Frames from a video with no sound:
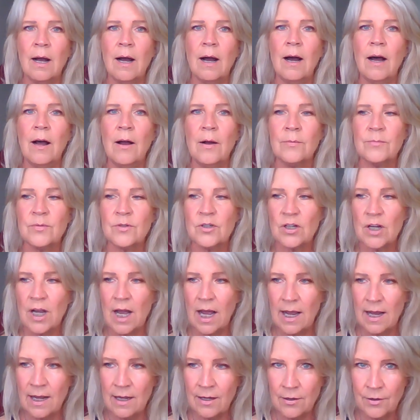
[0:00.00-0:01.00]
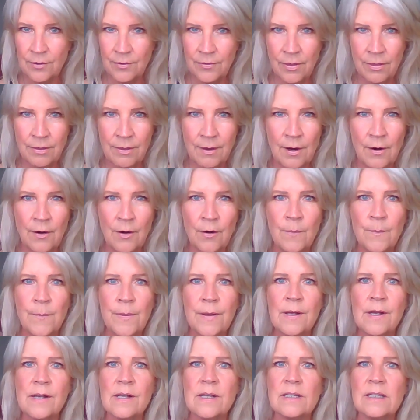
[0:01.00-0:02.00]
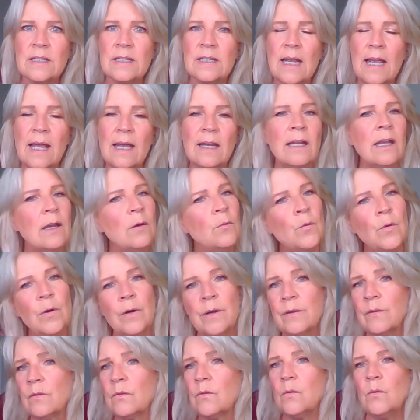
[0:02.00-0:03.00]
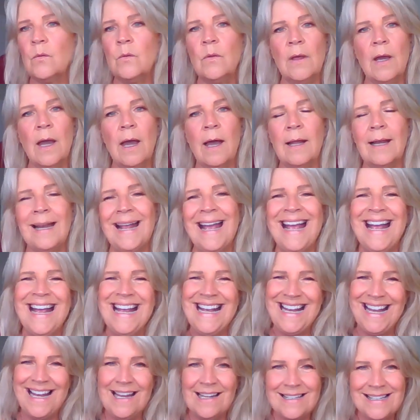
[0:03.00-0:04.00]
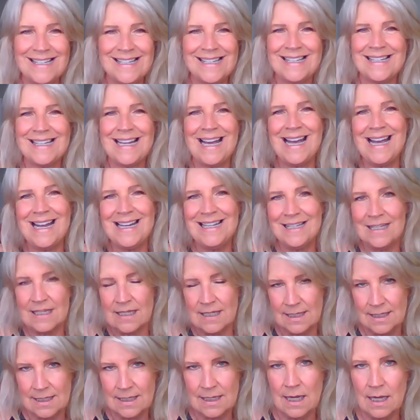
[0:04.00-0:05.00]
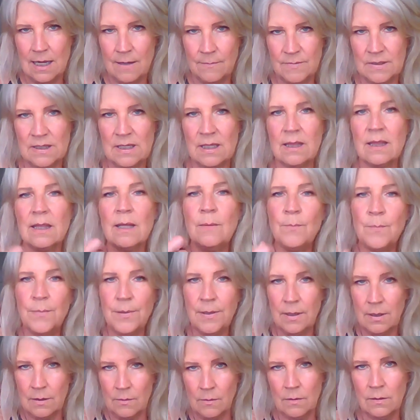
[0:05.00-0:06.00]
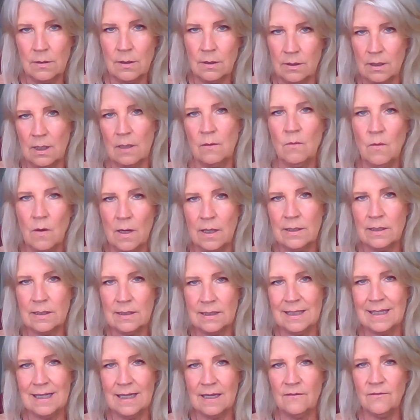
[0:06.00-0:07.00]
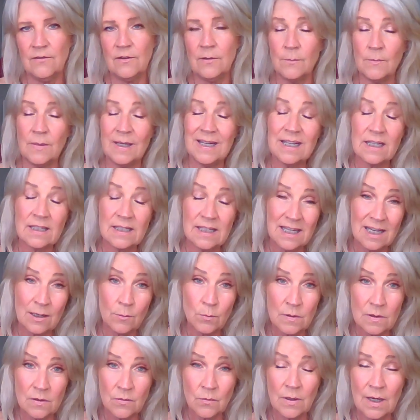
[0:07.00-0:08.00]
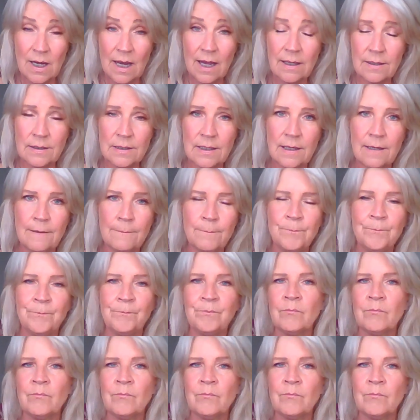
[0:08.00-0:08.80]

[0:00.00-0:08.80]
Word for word: um, child therapist, and he worked through that and sidestepped the pill that they wanted to give him because he was reacting